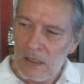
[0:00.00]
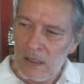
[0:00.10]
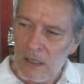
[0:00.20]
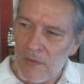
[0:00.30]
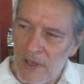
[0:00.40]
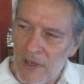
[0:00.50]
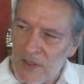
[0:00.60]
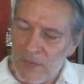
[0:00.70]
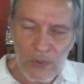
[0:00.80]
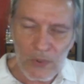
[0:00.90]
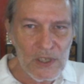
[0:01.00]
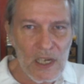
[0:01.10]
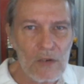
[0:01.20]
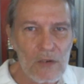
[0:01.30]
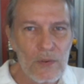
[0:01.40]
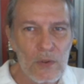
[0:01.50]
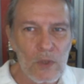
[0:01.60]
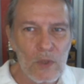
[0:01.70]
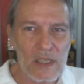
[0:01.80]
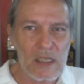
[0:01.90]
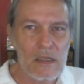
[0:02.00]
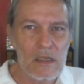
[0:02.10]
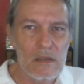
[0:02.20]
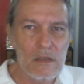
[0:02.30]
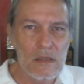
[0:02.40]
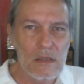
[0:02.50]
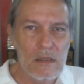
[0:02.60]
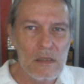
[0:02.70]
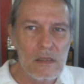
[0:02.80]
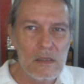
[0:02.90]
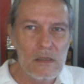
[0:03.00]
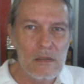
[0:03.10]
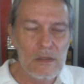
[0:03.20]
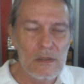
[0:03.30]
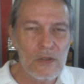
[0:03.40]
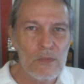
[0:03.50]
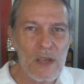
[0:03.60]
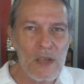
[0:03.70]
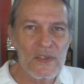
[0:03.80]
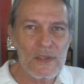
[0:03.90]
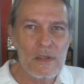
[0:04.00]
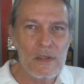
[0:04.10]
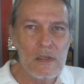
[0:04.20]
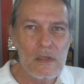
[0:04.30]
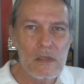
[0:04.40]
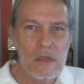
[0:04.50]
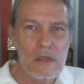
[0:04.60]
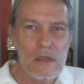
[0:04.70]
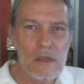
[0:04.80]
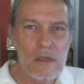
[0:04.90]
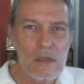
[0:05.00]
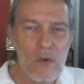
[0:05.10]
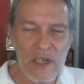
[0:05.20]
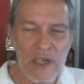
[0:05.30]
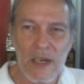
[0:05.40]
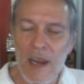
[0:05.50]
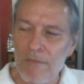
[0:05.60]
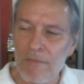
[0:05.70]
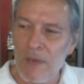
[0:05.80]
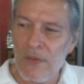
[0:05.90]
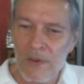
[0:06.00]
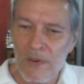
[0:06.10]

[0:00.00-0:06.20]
I've had this printed now for what? 2 months? 1.5 months?